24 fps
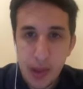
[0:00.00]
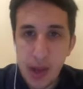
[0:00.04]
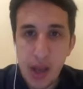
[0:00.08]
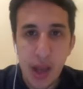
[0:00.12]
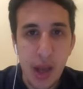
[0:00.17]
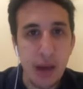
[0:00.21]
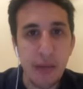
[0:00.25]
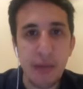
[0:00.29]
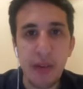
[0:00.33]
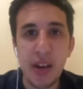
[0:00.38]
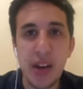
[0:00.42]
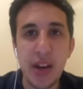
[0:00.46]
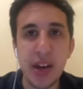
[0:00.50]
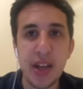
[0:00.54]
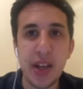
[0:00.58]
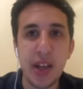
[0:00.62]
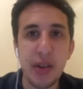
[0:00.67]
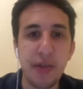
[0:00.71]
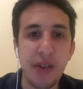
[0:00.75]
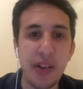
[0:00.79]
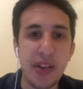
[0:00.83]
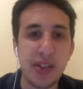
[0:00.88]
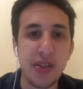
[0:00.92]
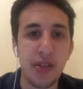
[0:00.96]
if
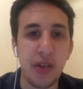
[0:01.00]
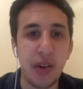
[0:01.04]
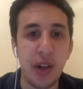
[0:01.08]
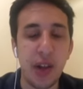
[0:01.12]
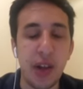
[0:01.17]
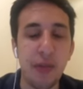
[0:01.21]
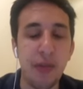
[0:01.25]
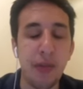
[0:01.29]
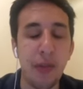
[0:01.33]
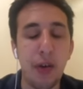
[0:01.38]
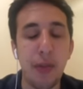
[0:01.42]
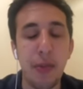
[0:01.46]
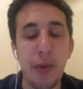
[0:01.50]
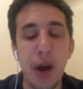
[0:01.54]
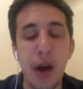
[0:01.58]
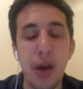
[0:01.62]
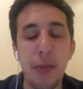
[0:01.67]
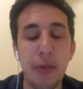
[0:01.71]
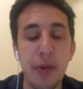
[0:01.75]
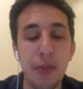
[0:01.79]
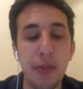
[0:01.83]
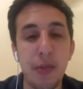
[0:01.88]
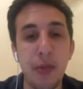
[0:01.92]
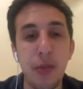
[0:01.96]
he's not looking for a
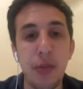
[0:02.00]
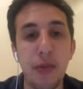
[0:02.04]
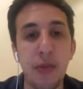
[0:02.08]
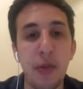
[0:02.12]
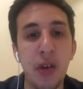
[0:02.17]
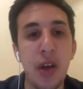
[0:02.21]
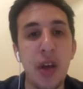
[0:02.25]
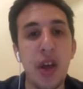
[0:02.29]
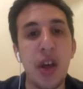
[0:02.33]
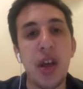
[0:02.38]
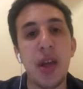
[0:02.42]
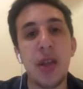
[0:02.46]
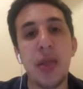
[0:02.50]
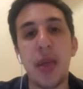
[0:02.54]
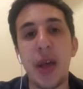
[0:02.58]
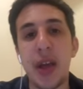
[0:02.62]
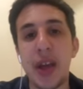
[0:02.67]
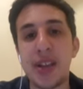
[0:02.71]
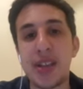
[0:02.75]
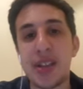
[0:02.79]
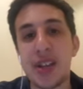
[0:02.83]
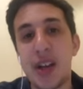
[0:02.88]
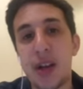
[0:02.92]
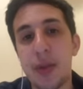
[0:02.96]
permanent move. There
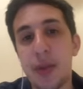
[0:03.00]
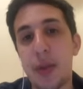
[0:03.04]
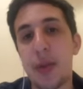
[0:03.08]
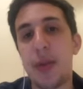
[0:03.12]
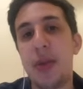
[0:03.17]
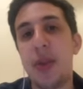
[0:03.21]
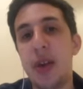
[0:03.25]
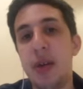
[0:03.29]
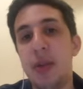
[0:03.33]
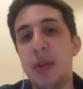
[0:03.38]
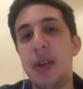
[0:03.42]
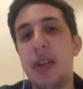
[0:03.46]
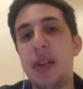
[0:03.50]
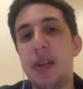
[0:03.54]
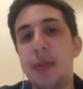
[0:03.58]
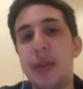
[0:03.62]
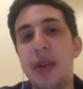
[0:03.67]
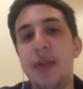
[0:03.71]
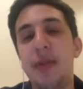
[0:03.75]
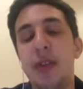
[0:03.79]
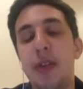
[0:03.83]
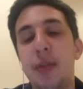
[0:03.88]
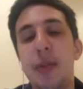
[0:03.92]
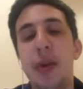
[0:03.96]
is another theory in the
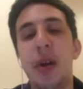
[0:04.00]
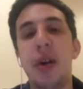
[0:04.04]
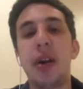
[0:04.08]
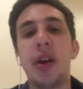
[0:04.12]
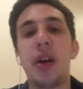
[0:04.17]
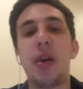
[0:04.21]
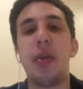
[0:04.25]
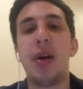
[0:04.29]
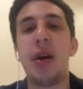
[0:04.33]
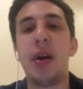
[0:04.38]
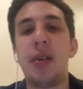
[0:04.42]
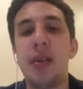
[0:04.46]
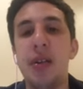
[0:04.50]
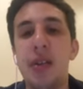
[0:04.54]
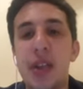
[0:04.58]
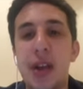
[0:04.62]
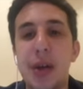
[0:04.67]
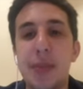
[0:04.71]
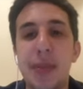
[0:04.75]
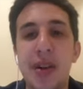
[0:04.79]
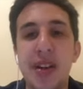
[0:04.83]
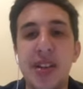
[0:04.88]
midfield merry-go-round in that